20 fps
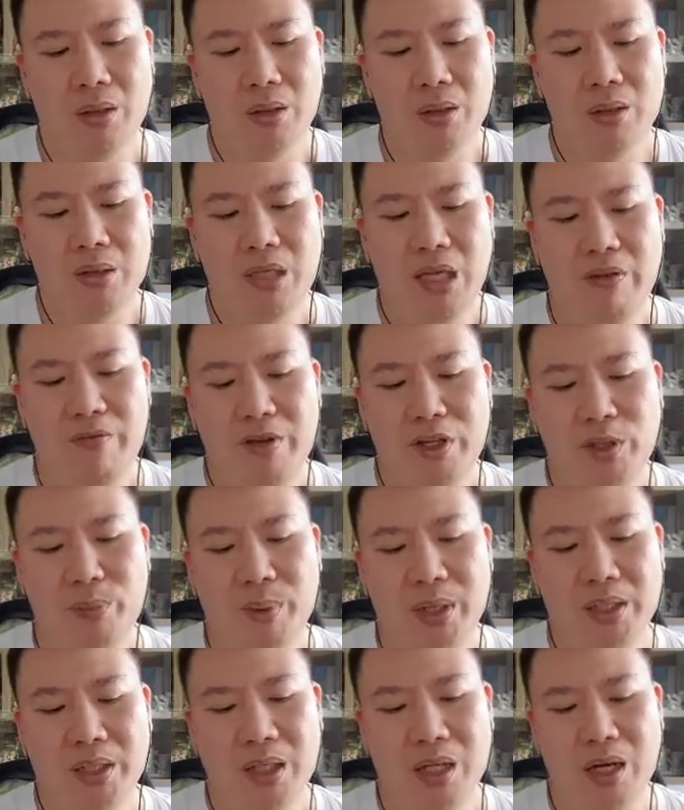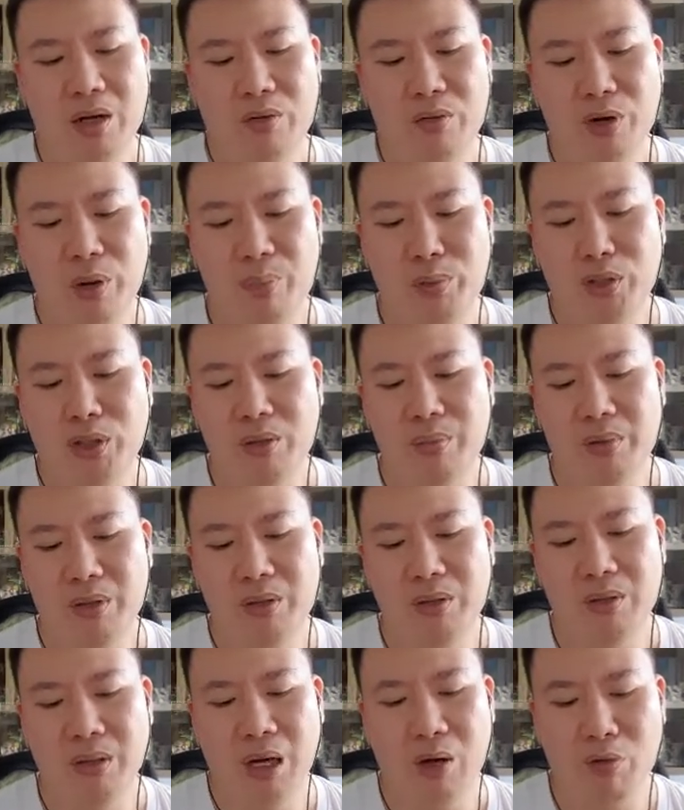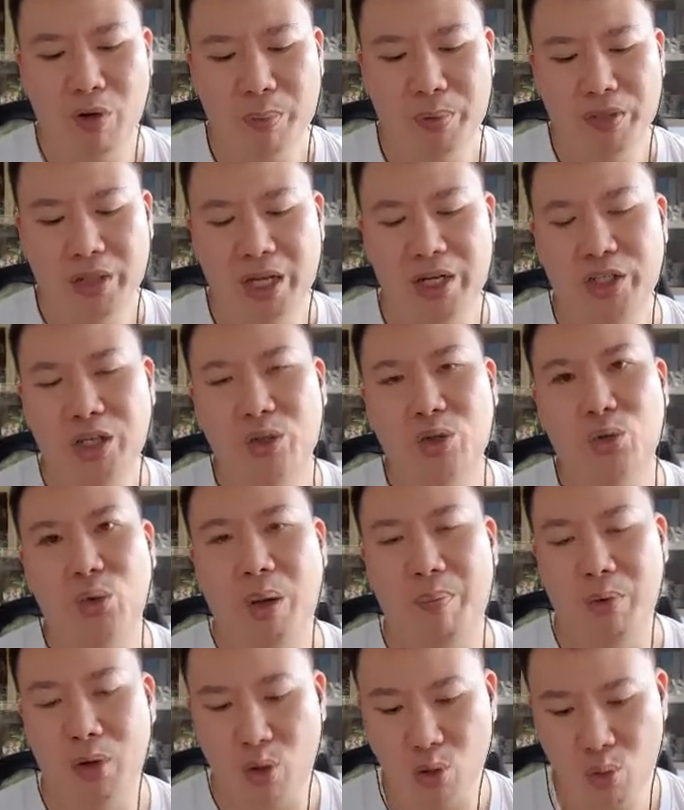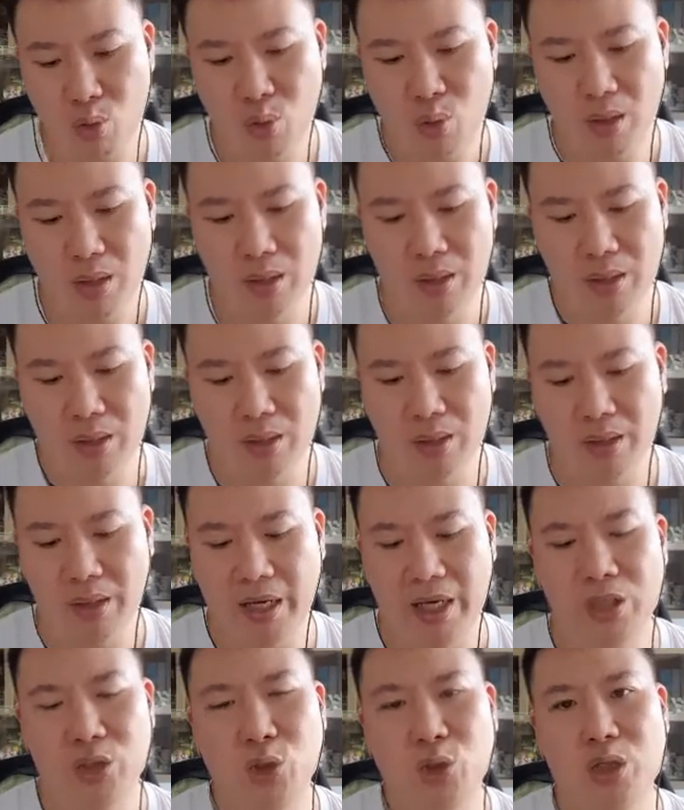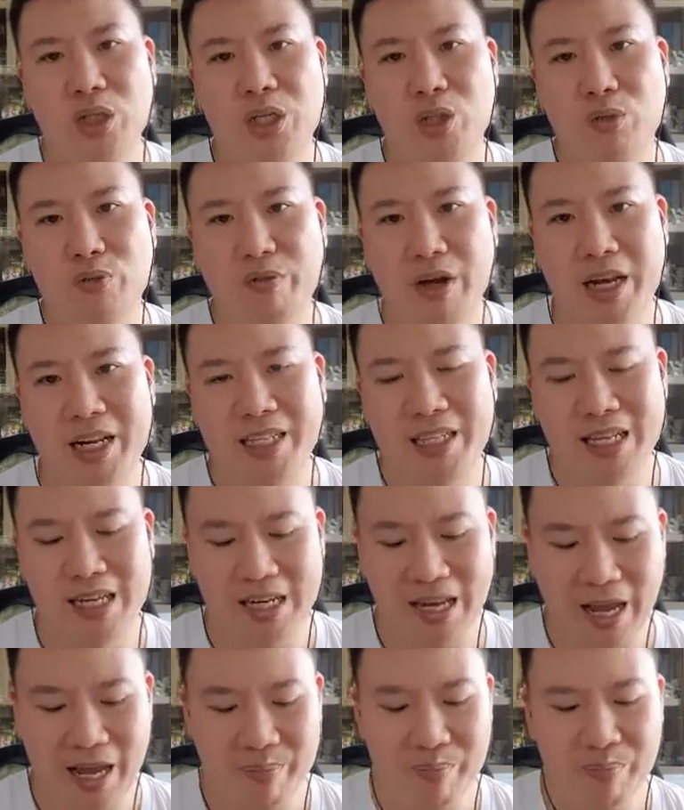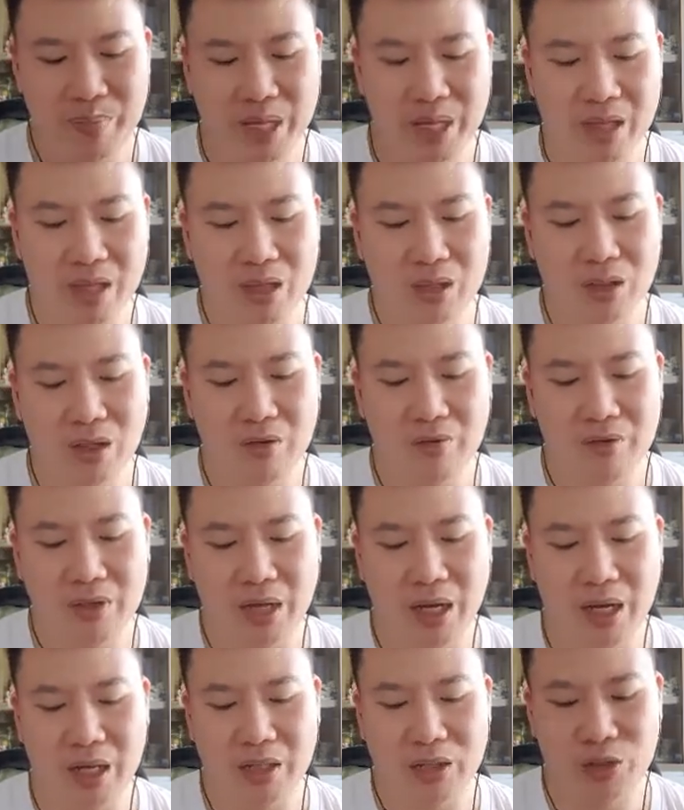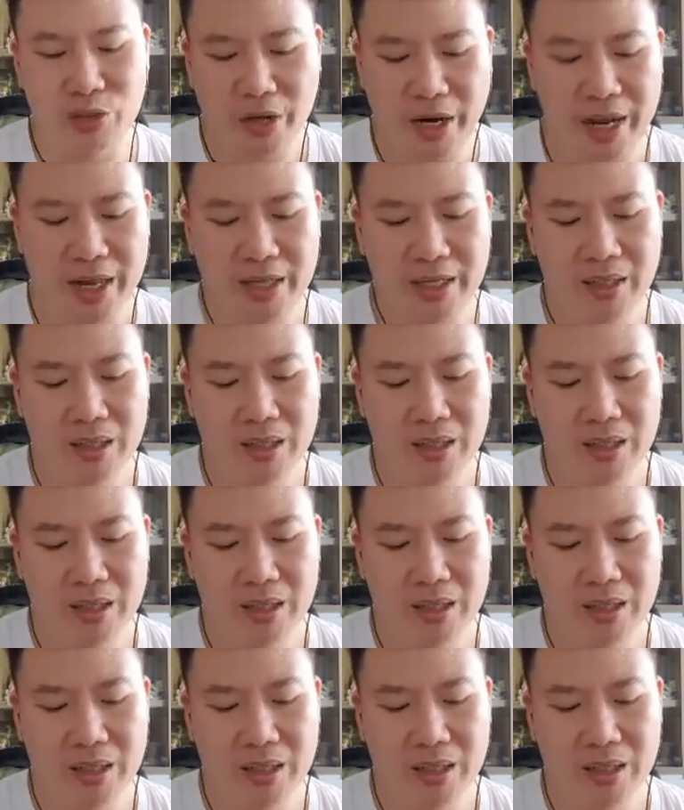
Give each person a reputation to uphold. Okay, so you need to validate them in terms of their strength.